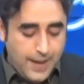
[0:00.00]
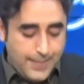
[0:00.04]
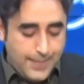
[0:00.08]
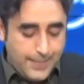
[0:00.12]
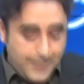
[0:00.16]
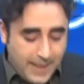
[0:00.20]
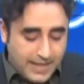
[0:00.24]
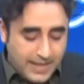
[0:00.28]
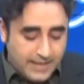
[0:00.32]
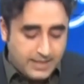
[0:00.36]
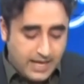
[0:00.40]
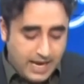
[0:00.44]

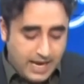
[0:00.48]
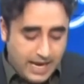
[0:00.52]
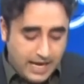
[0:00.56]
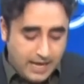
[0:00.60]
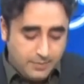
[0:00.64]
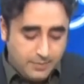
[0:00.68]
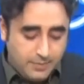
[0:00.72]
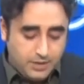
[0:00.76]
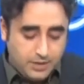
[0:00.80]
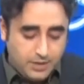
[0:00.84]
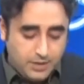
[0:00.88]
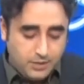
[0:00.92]
better
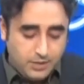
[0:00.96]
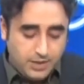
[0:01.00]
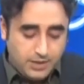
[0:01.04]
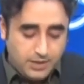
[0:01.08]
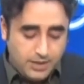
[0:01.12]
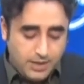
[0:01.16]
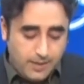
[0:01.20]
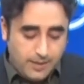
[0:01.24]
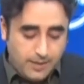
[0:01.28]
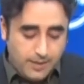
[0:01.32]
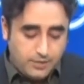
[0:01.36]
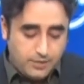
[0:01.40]
able to
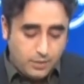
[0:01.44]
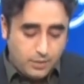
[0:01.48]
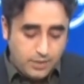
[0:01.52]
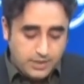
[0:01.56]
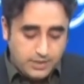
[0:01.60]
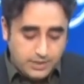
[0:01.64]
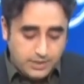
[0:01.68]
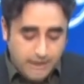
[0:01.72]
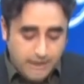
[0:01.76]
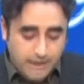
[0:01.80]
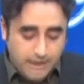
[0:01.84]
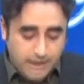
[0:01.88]

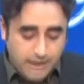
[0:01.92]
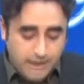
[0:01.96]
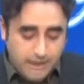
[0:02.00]
adapt